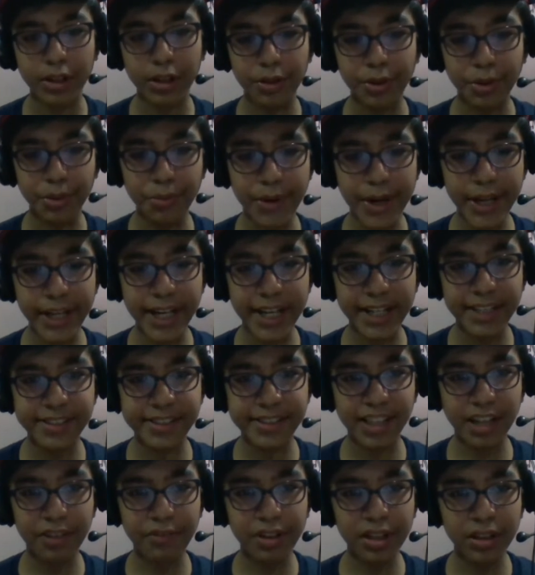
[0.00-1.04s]
queen
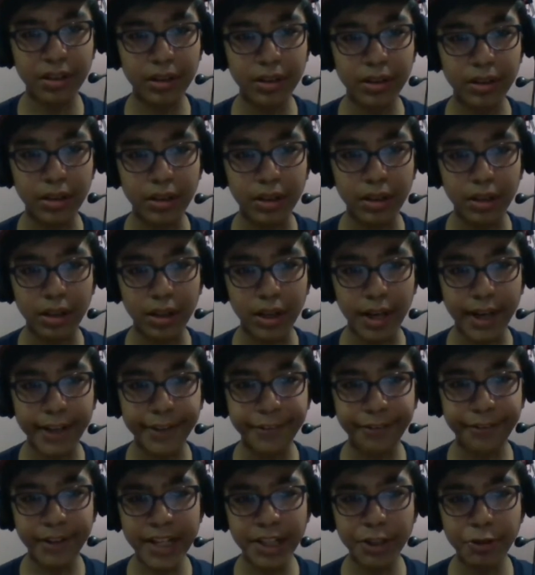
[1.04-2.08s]
h7,
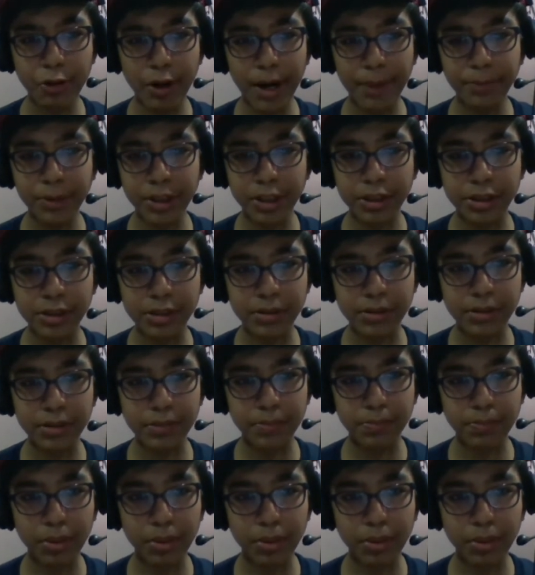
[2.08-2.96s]
and we can grab this